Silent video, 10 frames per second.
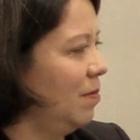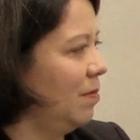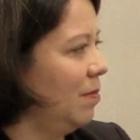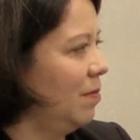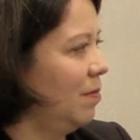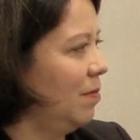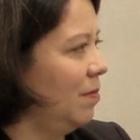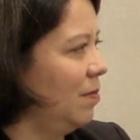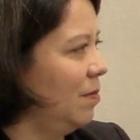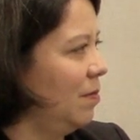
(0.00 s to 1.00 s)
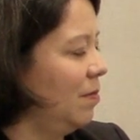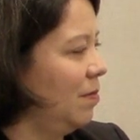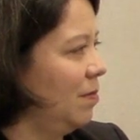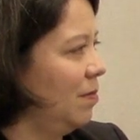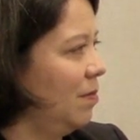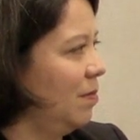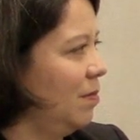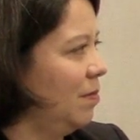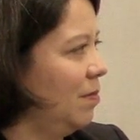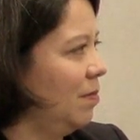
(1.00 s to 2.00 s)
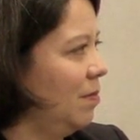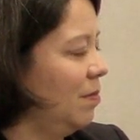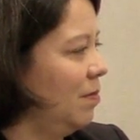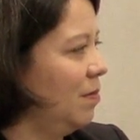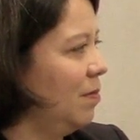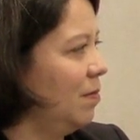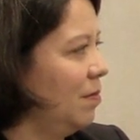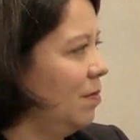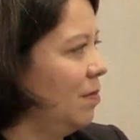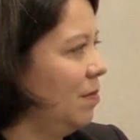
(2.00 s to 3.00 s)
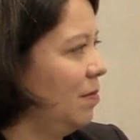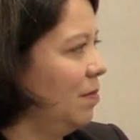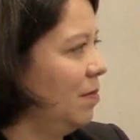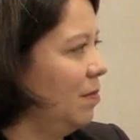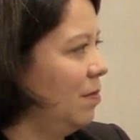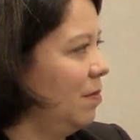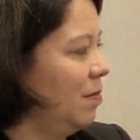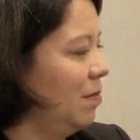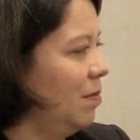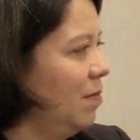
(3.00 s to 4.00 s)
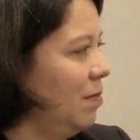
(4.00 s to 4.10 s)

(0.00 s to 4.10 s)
(silent)